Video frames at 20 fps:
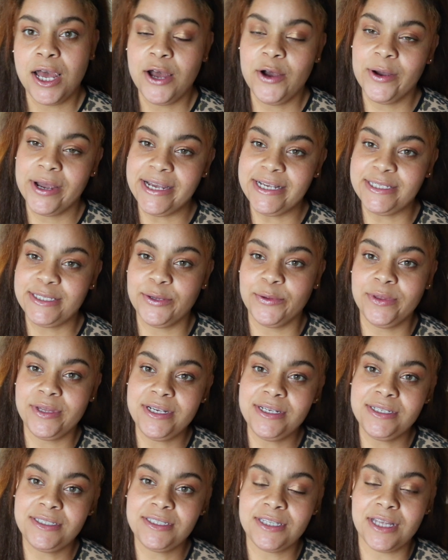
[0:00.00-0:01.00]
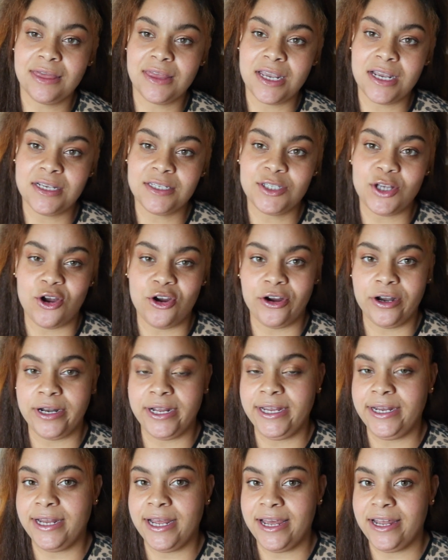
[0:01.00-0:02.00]
Okay, so these things aren't
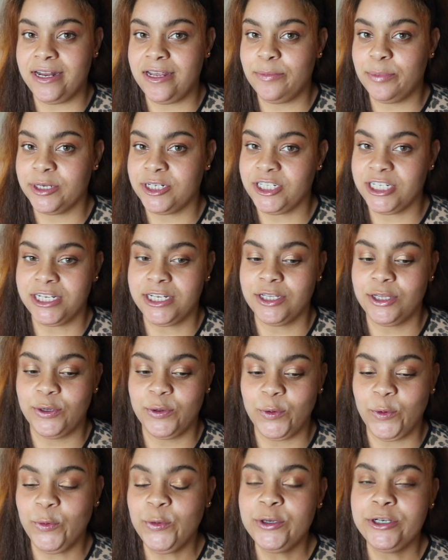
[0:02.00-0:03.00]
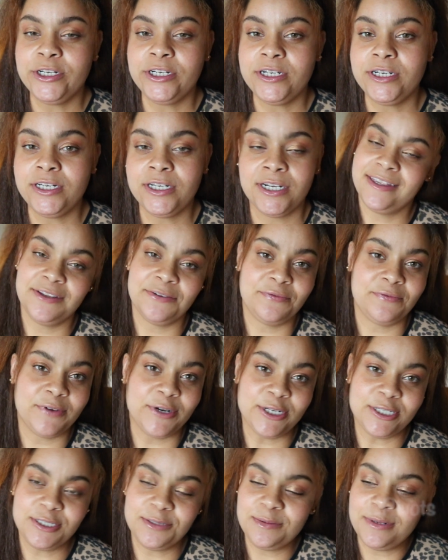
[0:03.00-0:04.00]
in any particular order. The
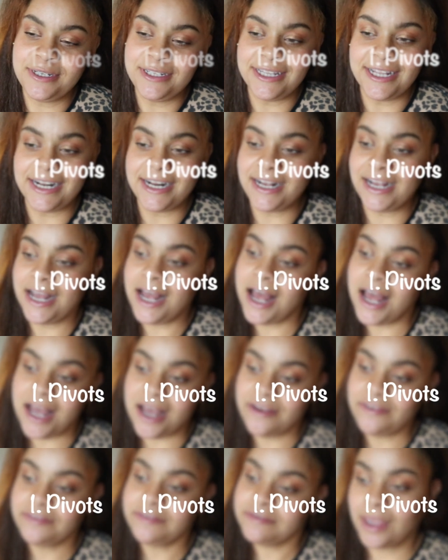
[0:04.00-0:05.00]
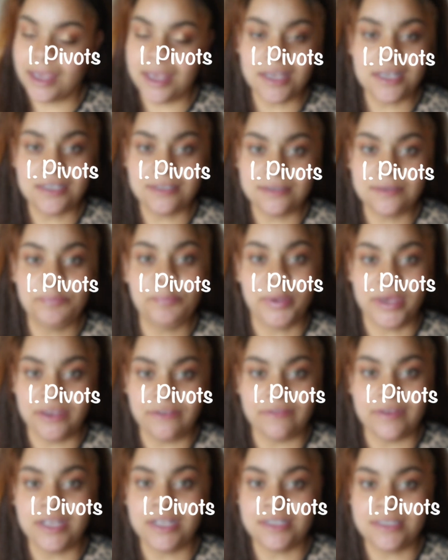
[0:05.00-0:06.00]
first one that I have is
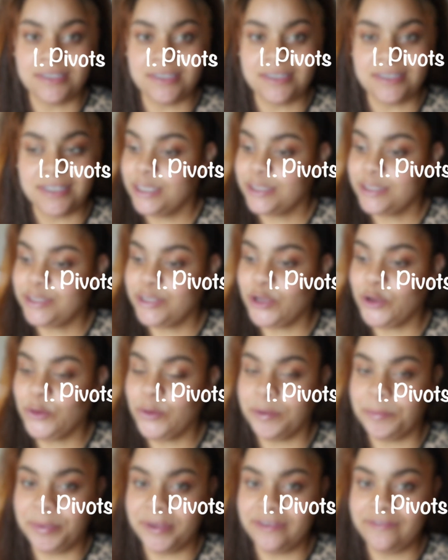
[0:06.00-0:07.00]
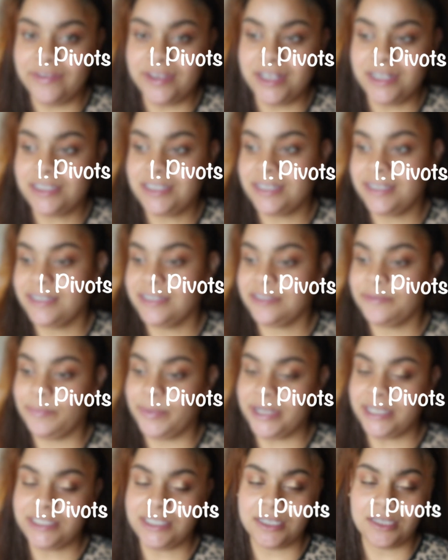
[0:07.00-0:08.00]
pivots. So a pivot is
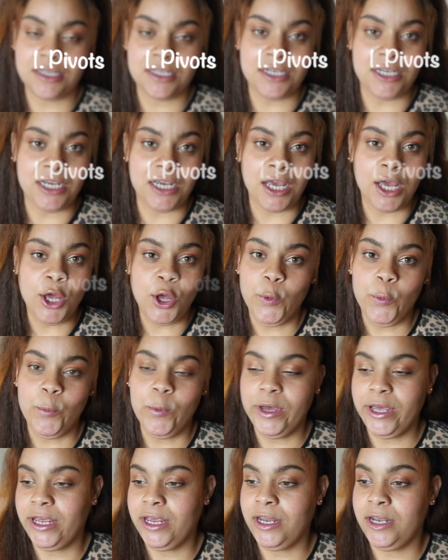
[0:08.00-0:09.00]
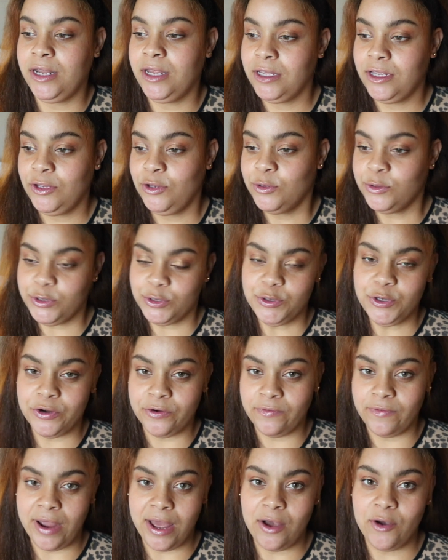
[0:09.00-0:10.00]
basically when you do
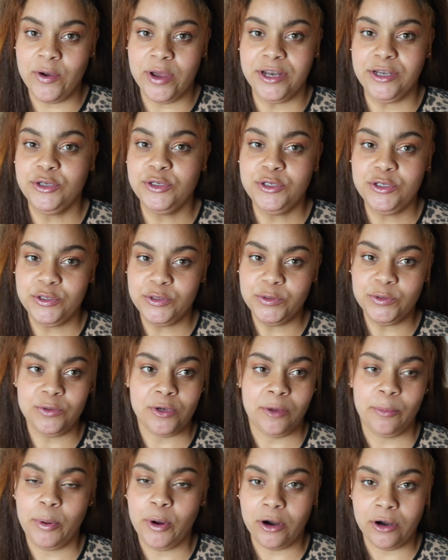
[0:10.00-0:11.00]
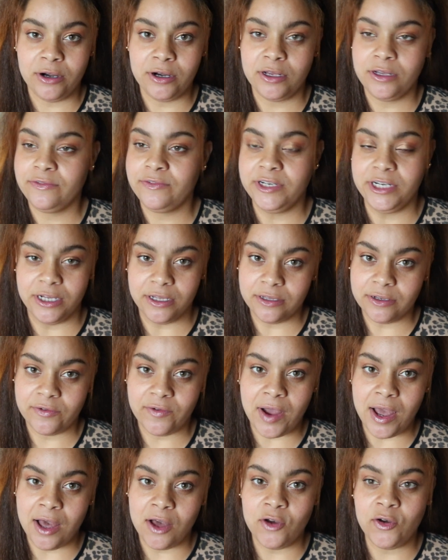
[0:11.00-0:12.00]
your route and you do a part of another
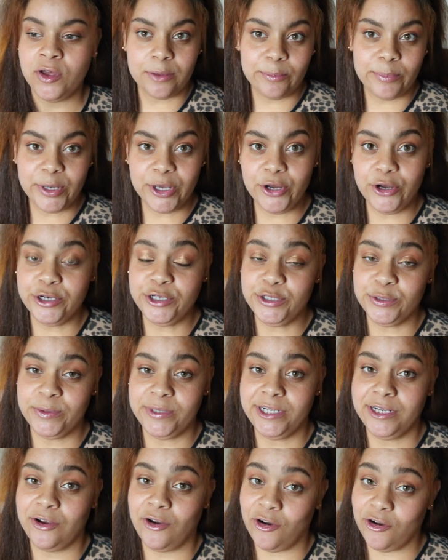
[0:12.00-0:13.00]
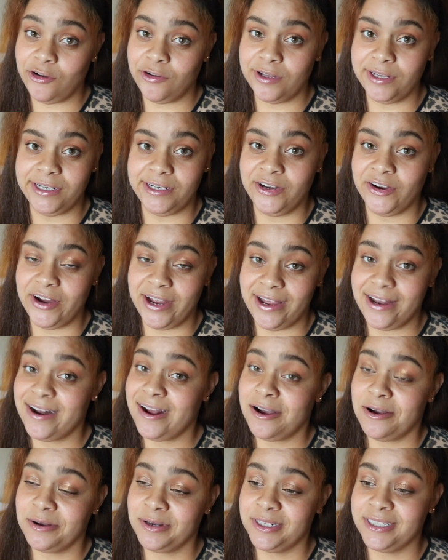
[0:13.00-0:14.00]
route, but you're doing it all in your 8
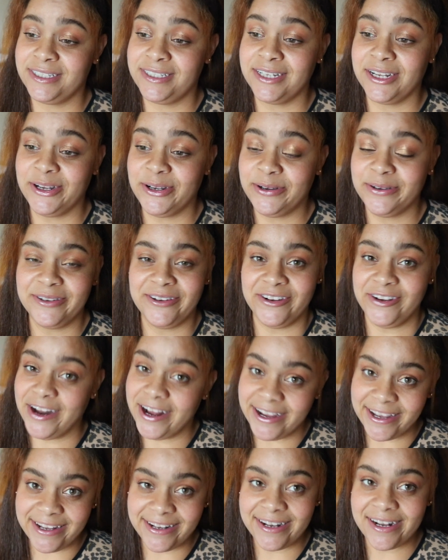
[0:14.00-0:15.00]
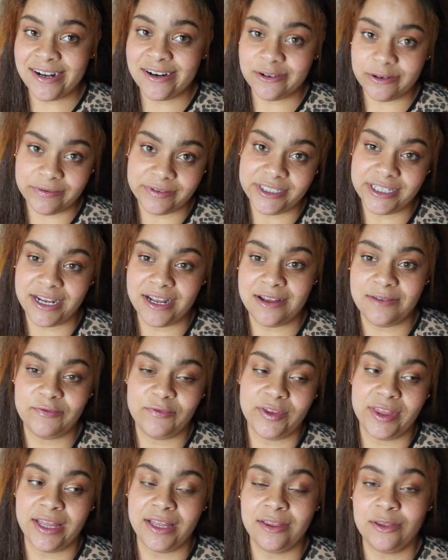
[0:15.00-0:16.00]
hours. So you're not getting that overtime
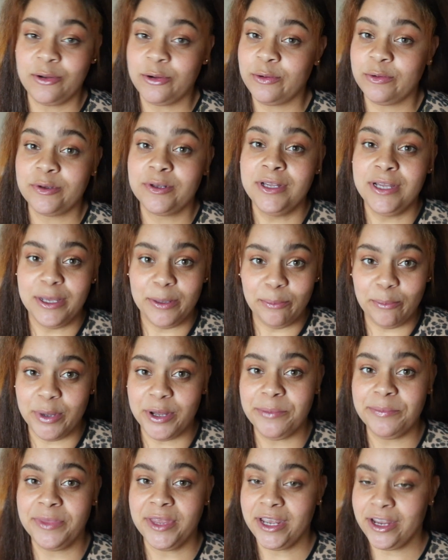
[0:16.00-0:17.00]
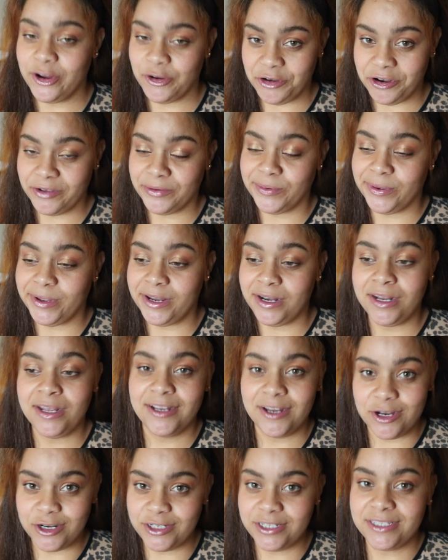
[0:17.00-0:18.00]
for that little bump that you're doing.
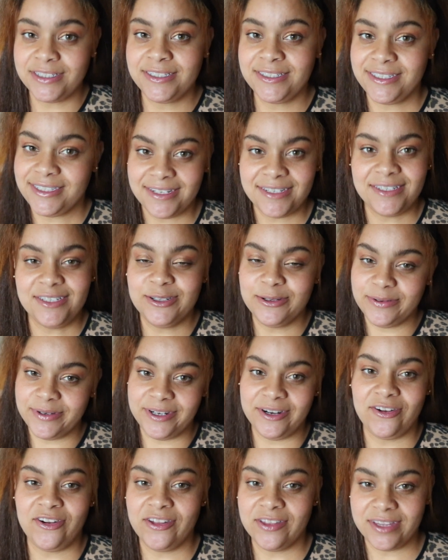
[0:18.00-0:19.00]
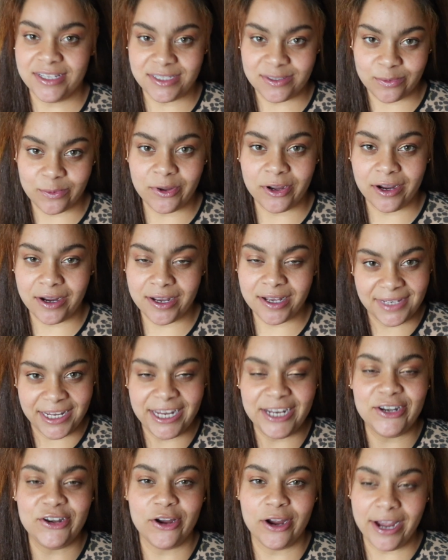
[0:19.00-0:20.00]
You're just doing all this work
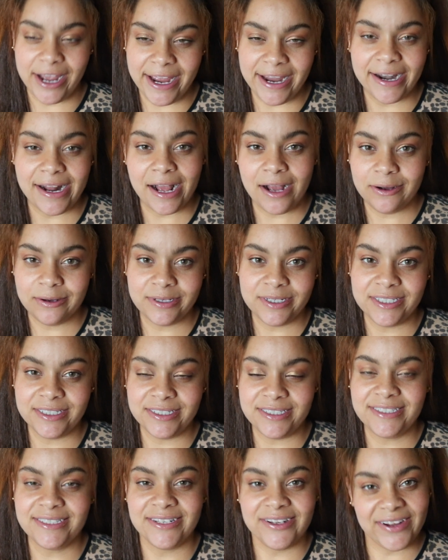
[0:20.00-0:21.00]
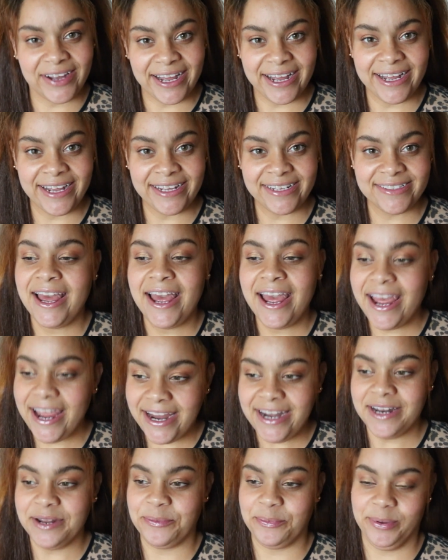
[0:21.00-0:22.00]
in your 8 hours, okay?
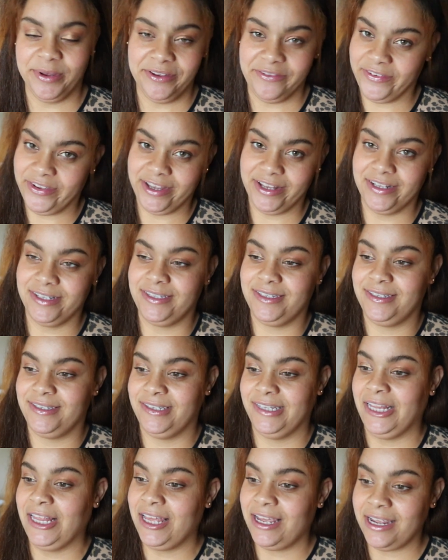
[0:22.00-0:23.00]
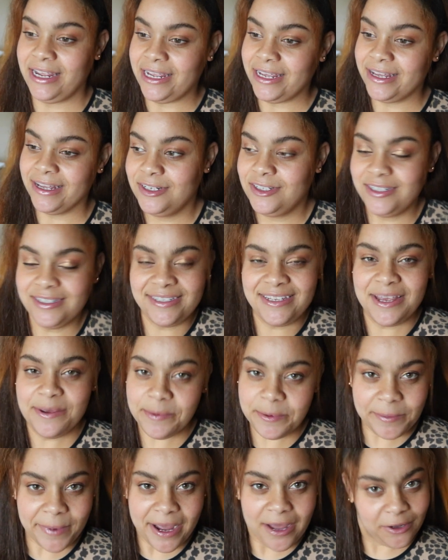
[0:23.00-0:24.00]
Hated pivots. Like, just give
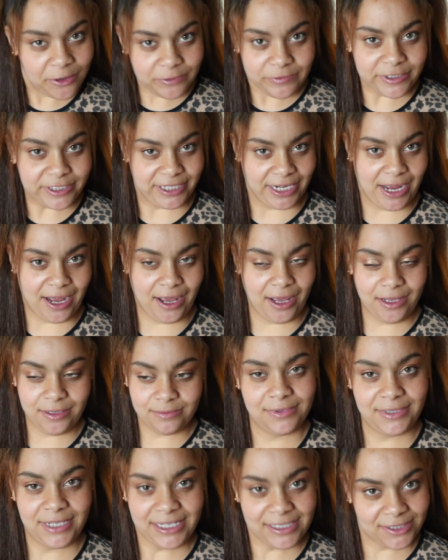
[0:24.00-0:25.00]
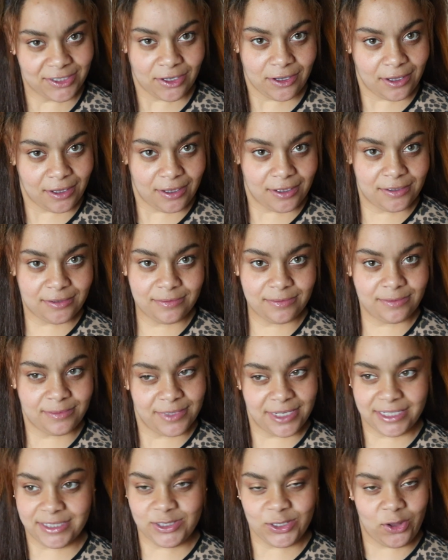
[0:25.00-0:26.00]
me my overtime, that's all.
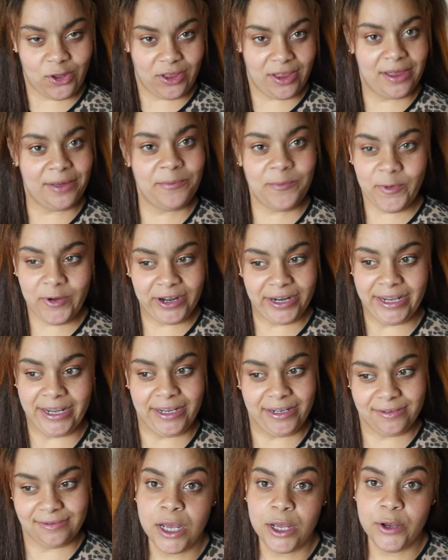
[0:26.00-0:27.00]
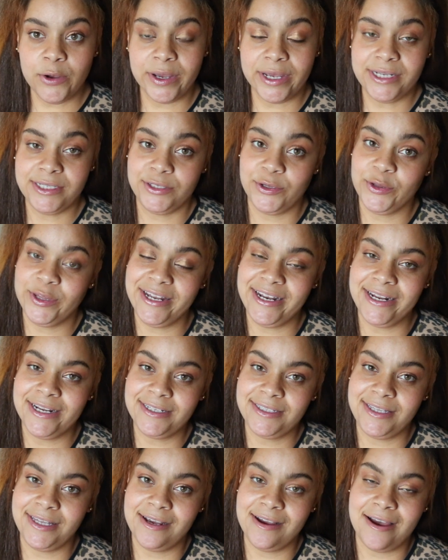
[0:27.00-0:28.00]
That's all I'm wanting. Okay, so the
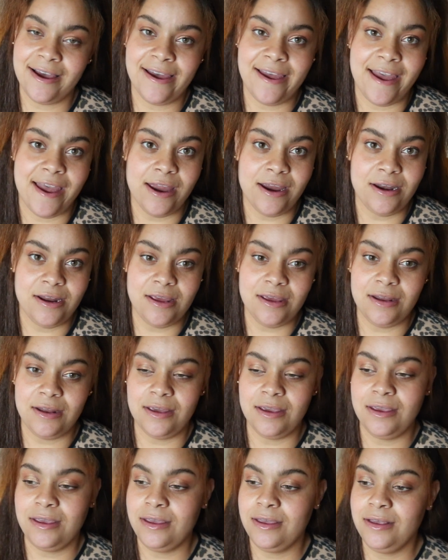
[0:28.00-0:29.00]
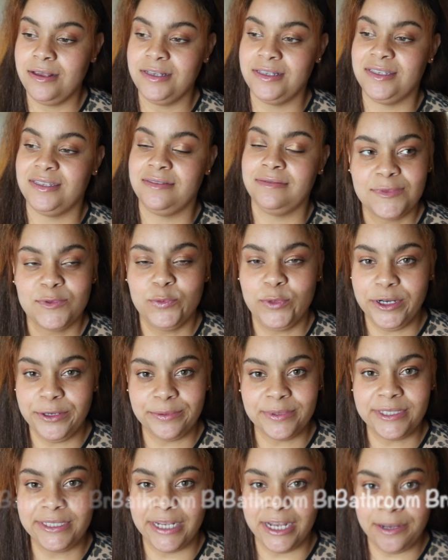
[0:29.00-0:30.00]
next thing I hated is when
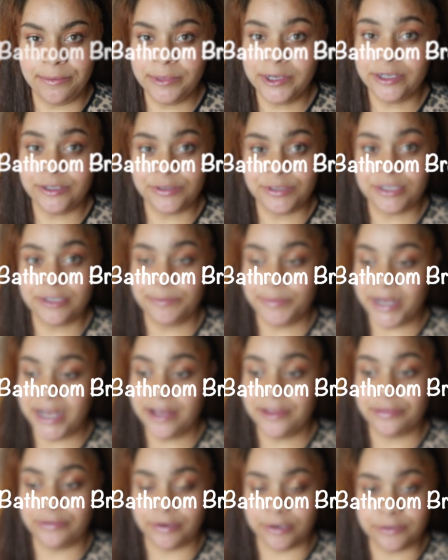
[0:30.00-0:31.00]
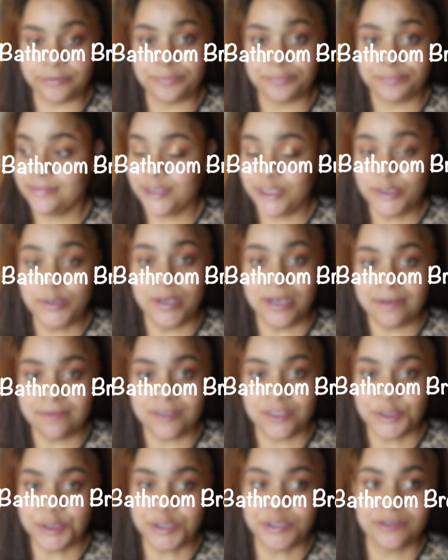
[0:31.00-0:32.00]
it was time to go to the bathroom, you have
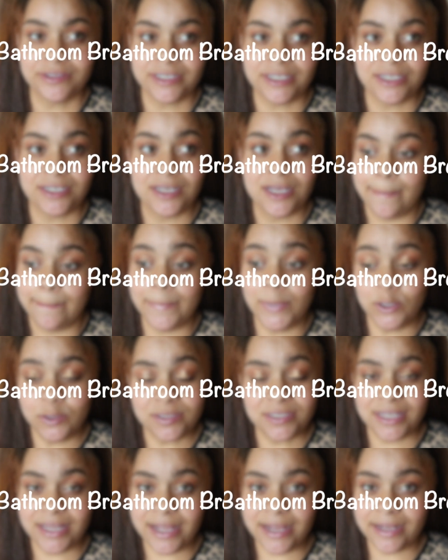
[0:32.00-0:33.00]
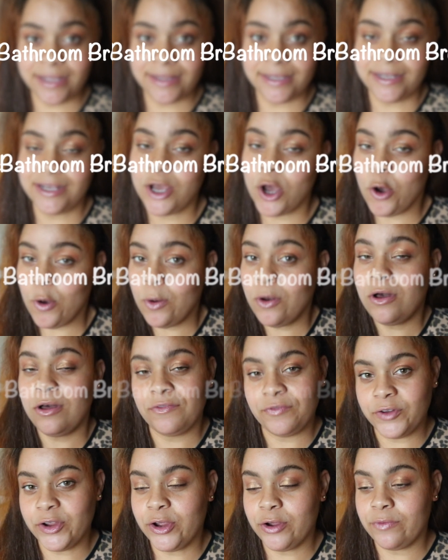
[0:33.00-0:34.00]
to literally most likely go
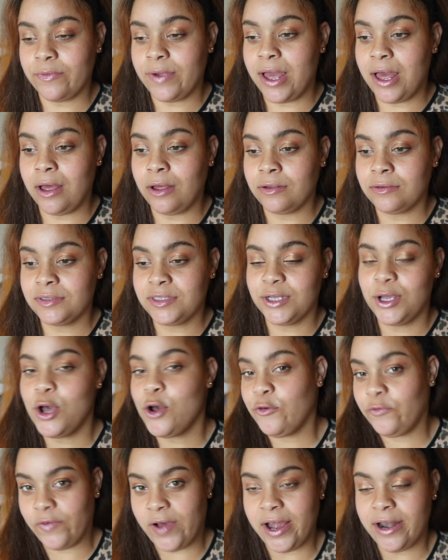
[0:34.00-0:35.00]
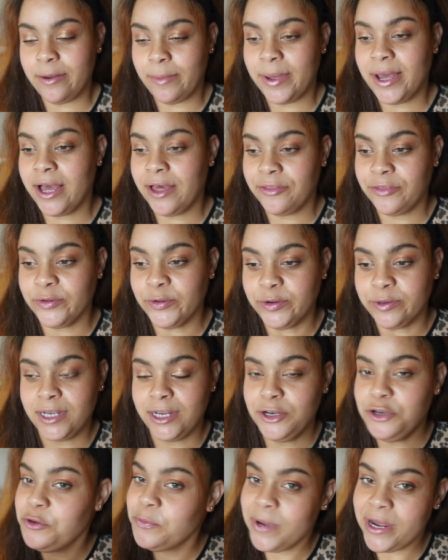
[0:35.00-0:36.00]
off your route to go find a bathroom.
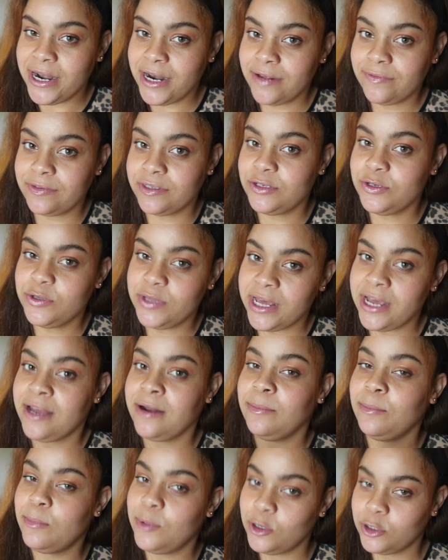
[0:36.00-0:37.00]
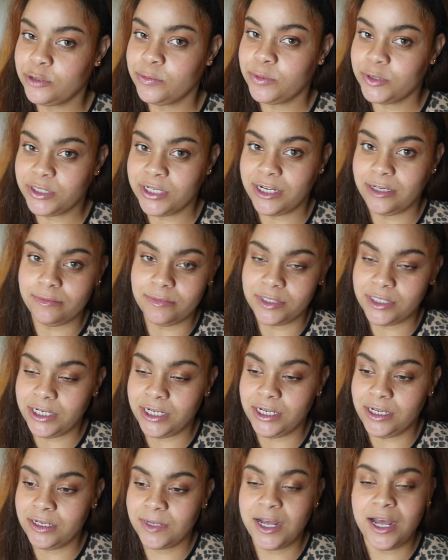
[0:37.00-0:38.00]
And you might have to do that multiple times a day.